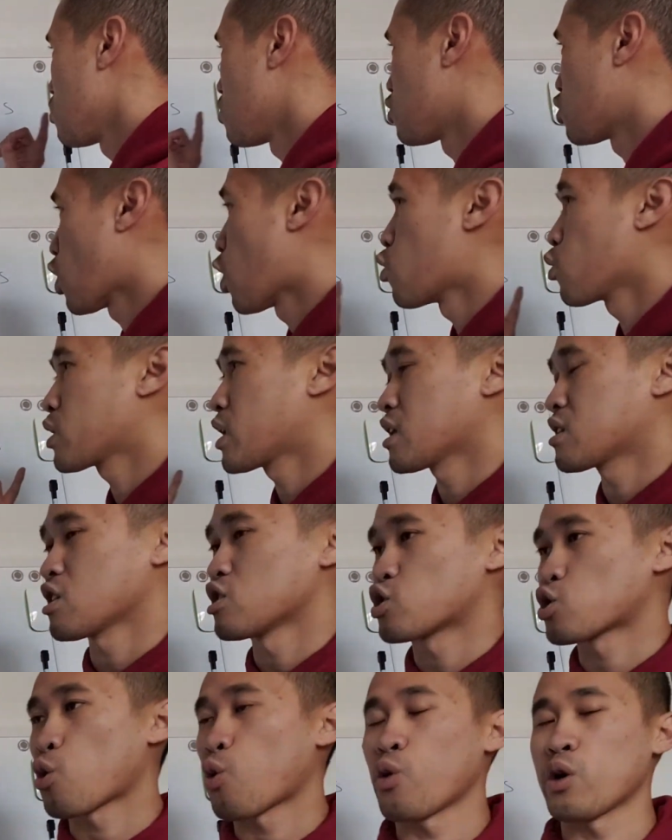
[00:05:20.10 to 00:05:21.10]
don't get the
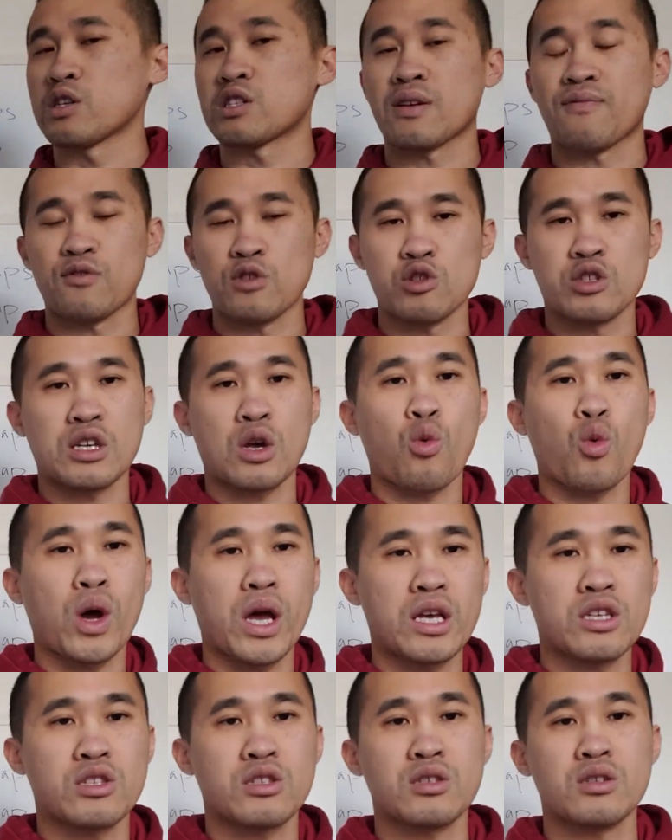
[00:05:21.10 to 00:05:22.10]
choice of using
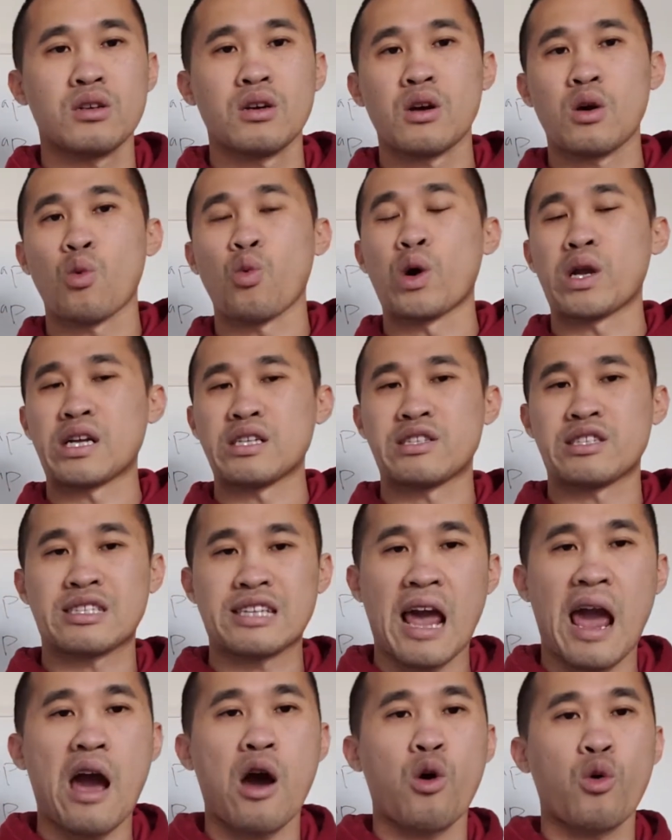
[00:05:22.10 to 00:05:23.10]
Waze when it's
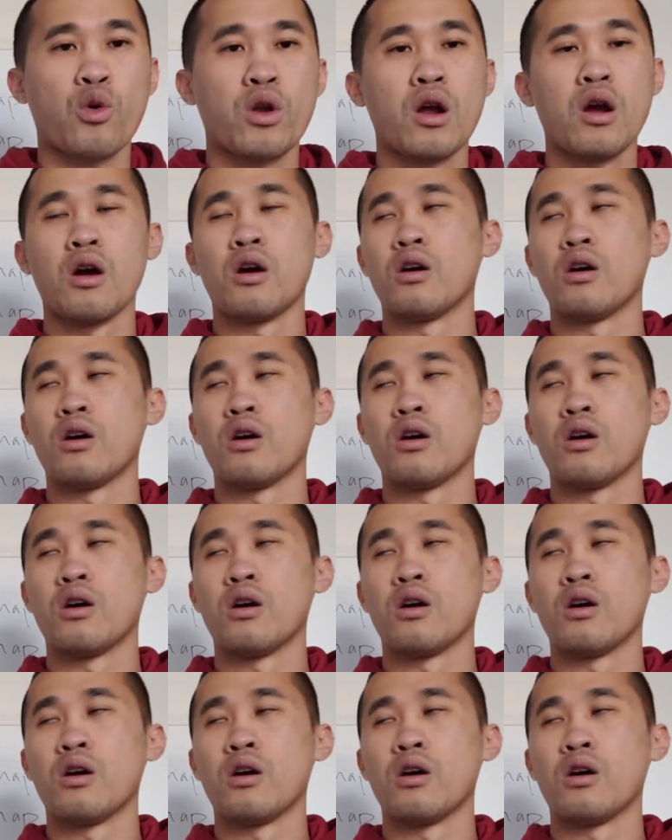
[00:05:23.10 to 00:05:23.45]
down.